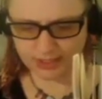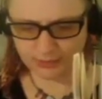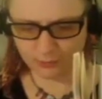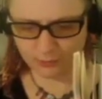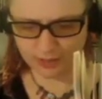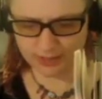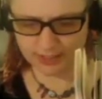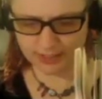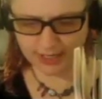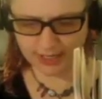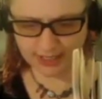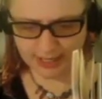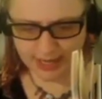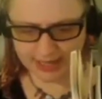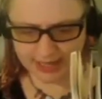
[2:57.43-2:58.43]
and one day
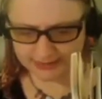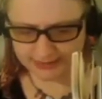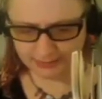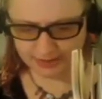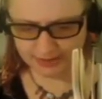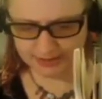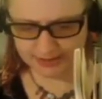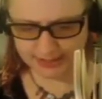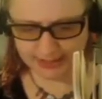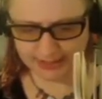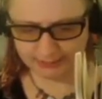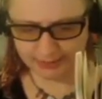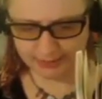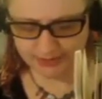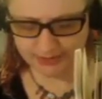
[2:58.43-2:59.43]
he asked me to take
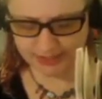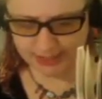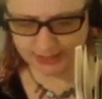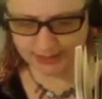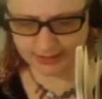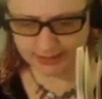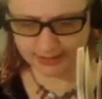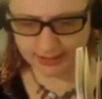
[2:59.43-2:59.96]
him outside.